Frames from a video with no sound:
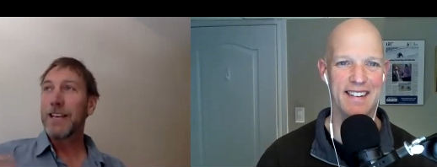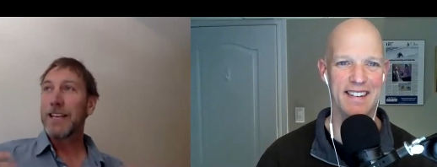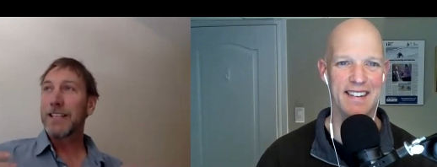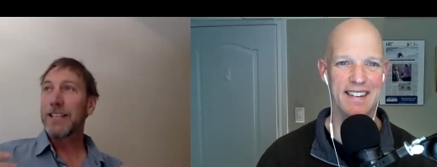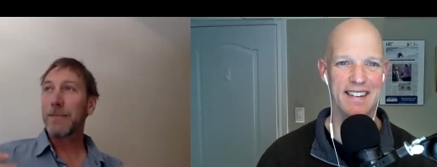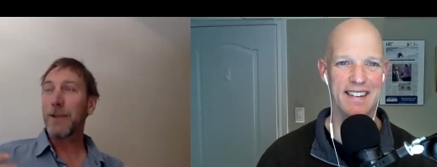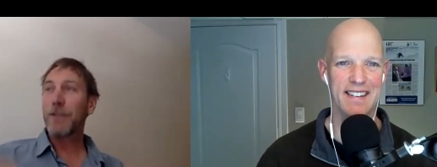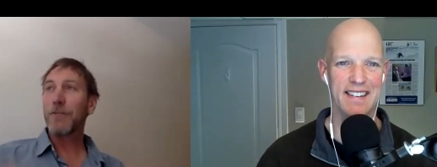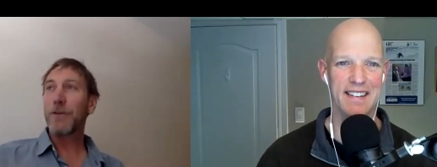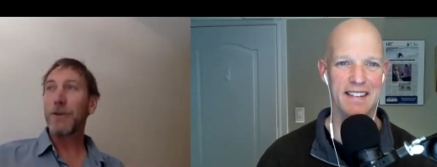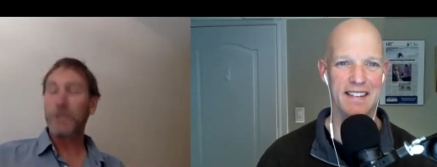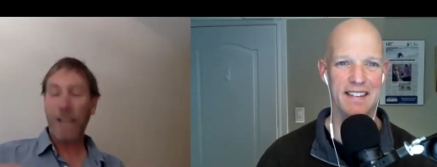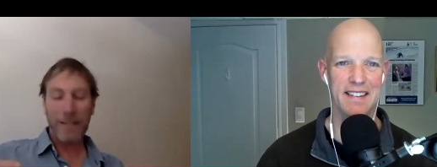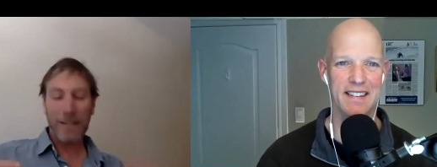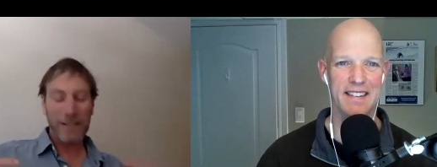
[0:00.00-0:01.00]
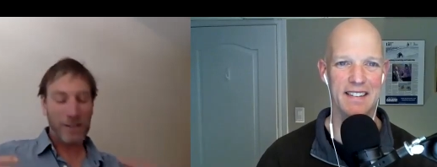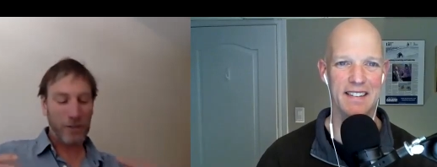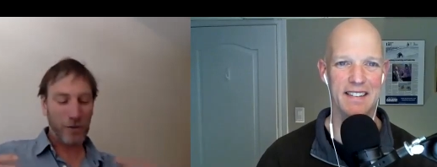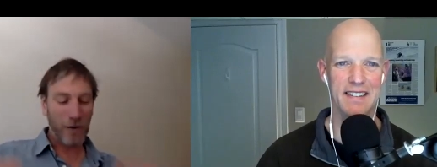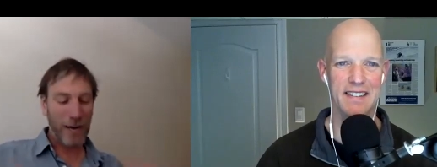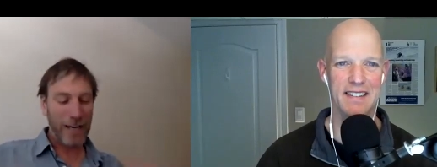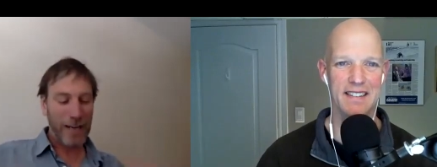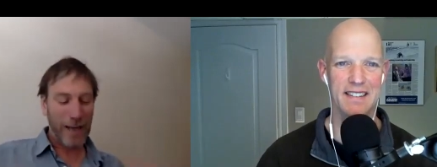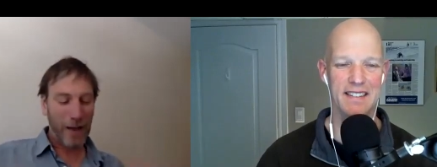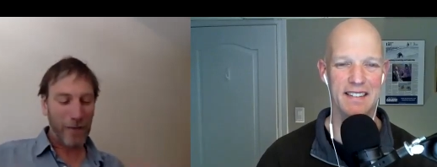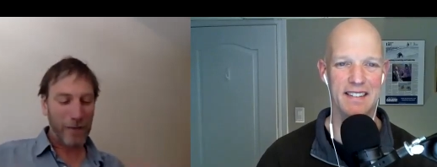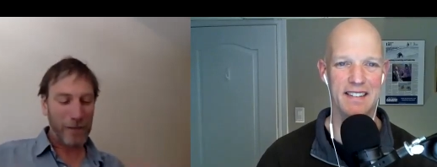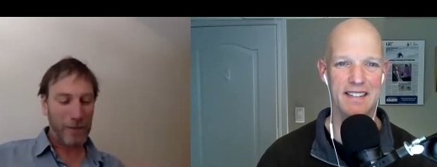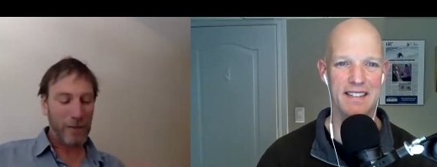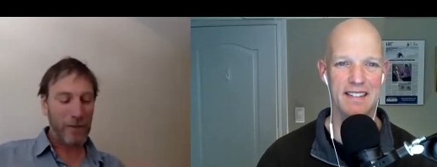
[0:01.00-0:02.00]
Speaker 1: some other folks had these great
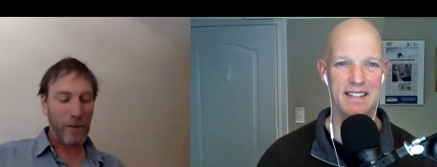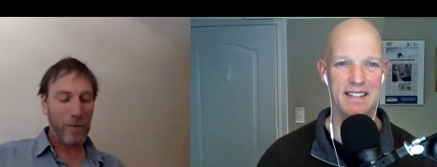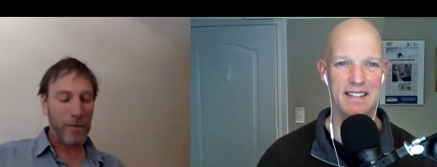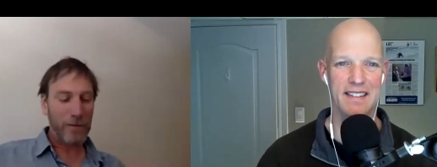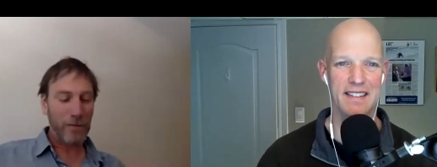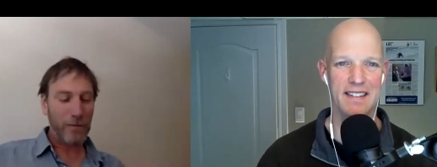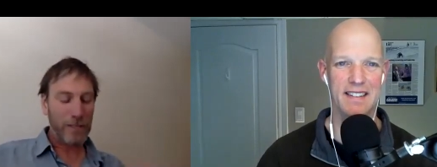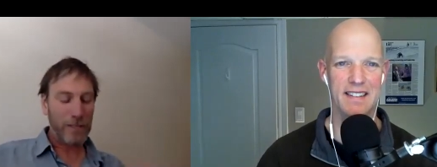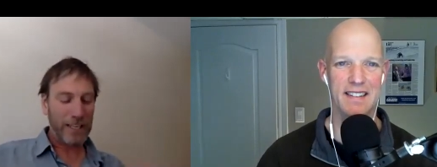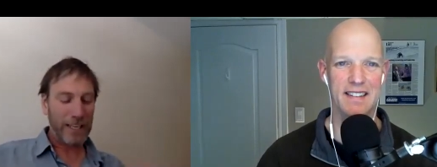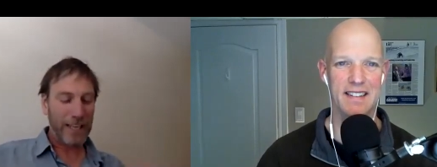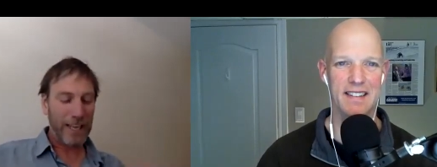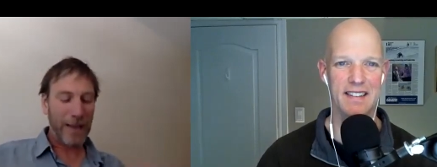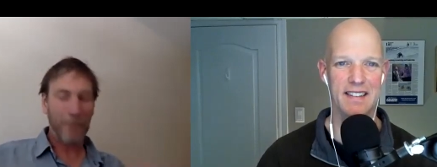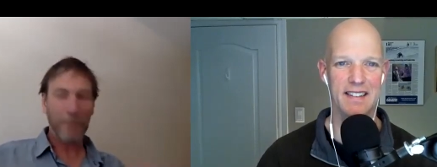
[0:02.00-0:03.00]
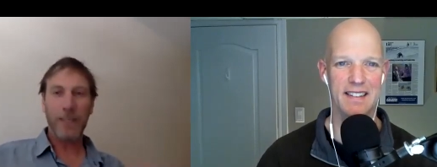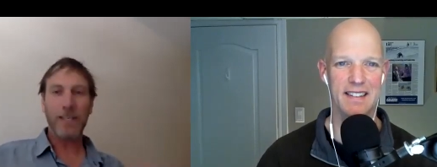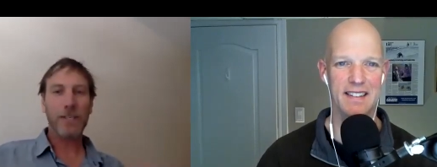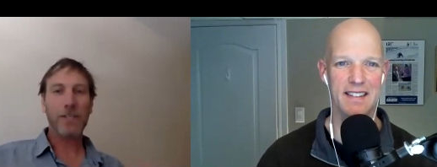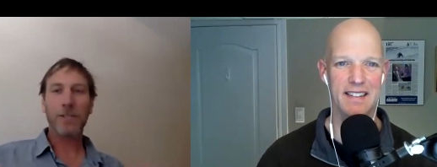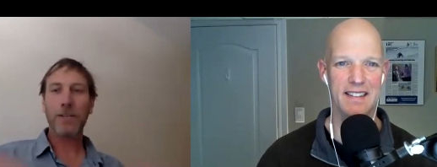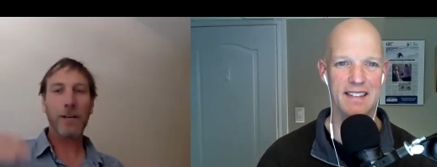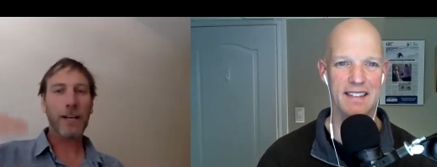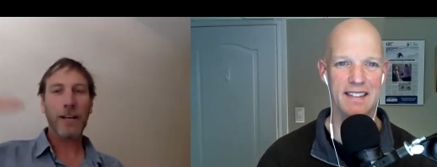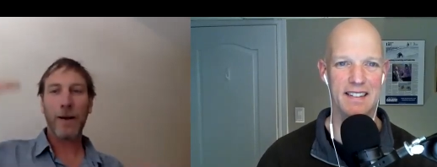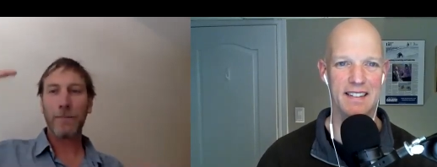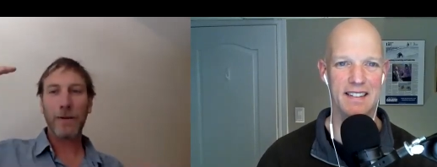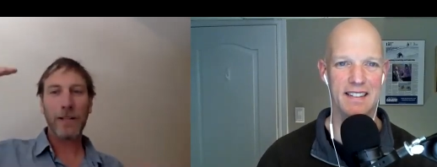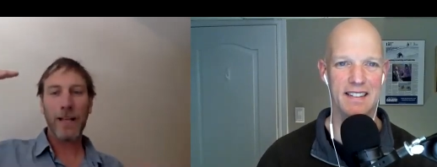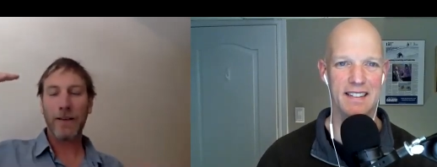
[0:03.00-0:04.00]
outfits but then when we went to camp they just took it
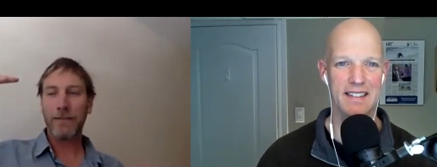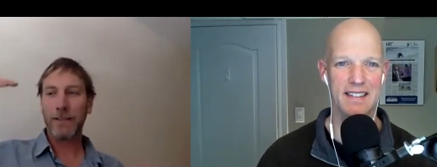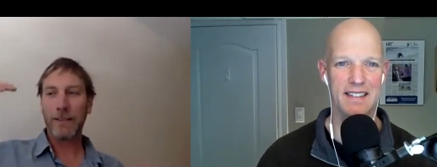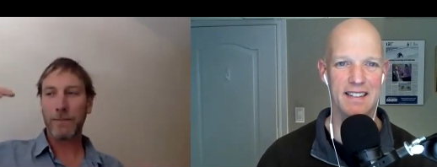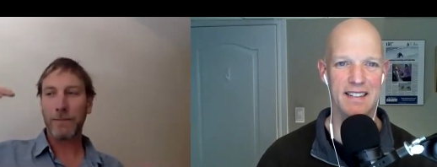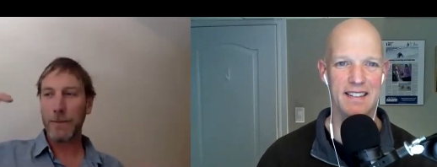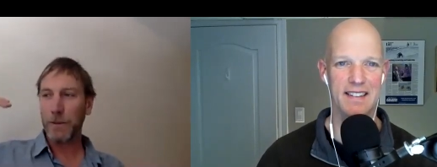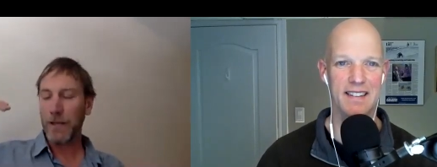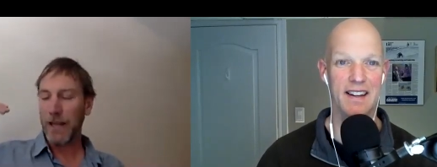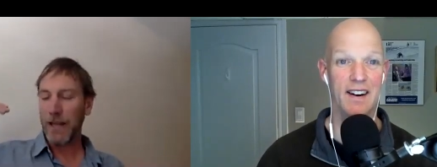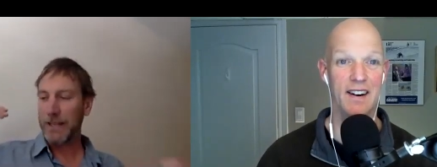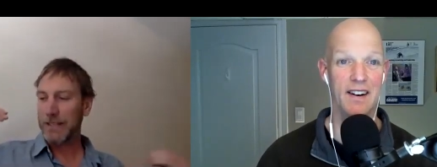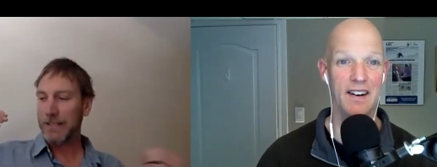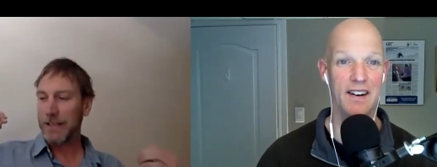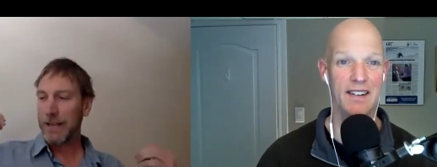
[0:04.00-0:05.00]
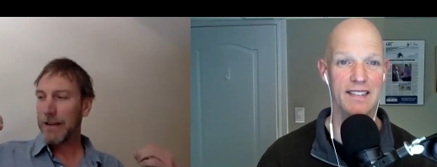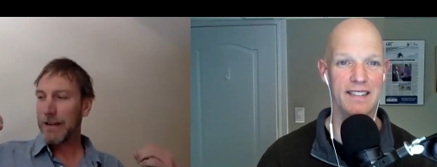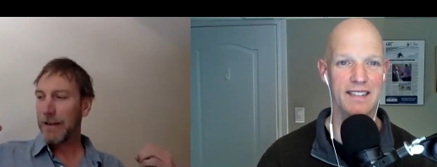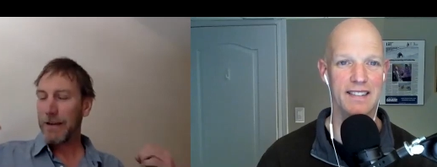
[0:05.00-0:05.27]
up a level and people had these uh-huh.